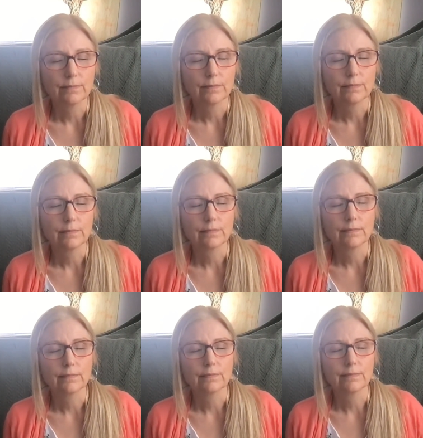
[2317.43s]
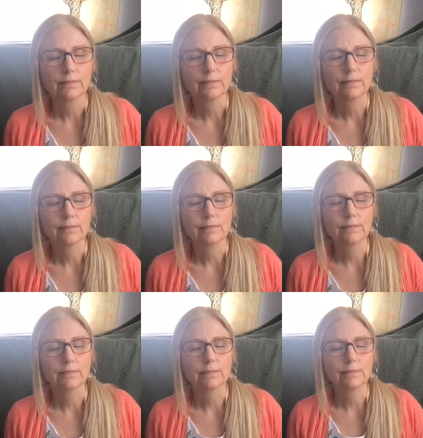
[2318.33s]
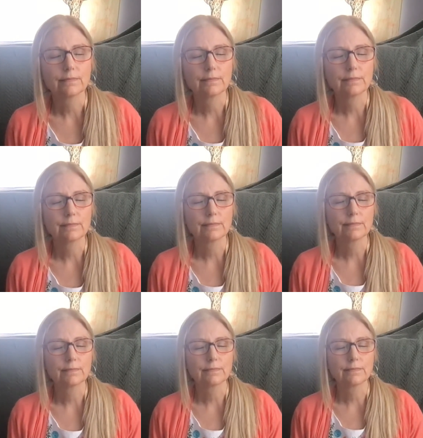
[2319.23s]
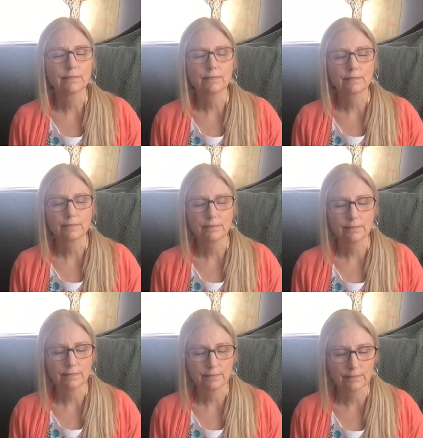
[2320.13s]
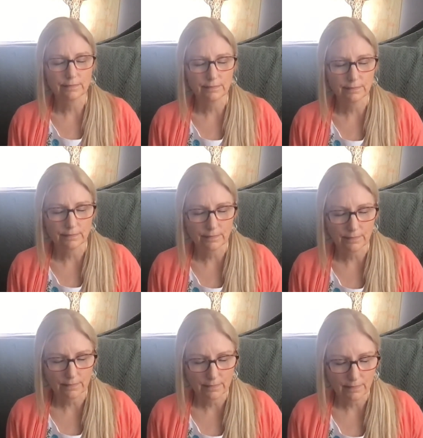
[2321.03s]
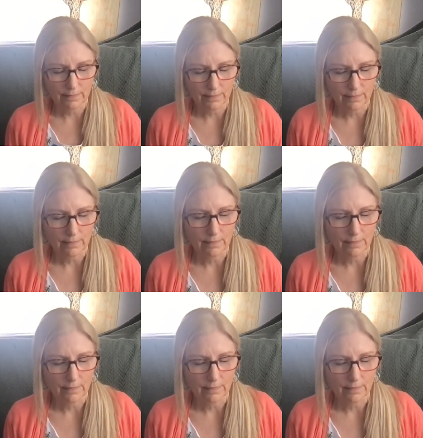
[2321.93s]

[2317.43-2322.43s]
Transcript: (no one is talking)